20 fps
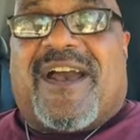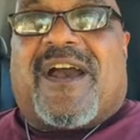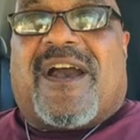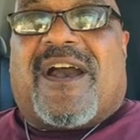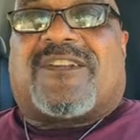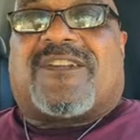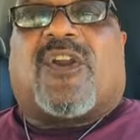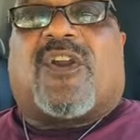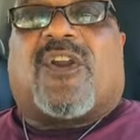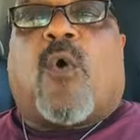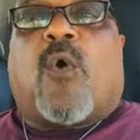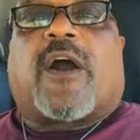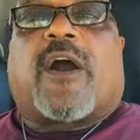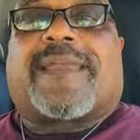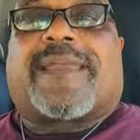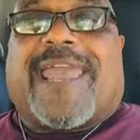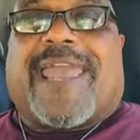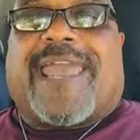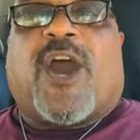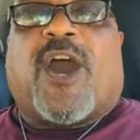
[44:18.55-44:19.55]
to walking
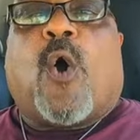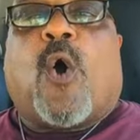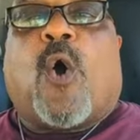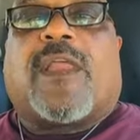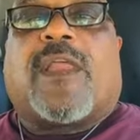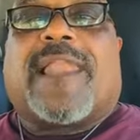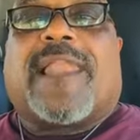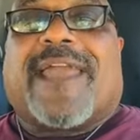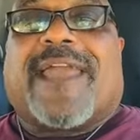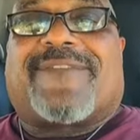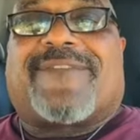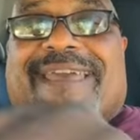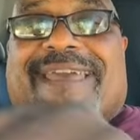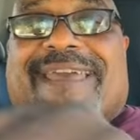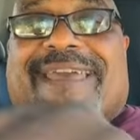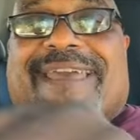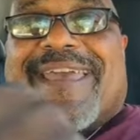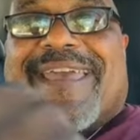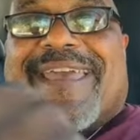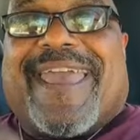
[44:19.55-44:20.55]
a holy life
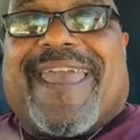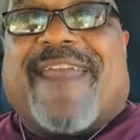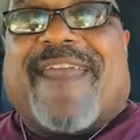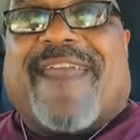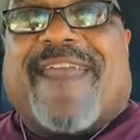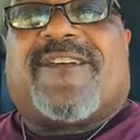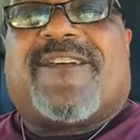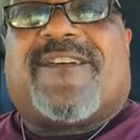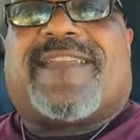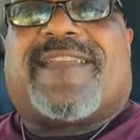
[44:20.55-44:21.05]
every day.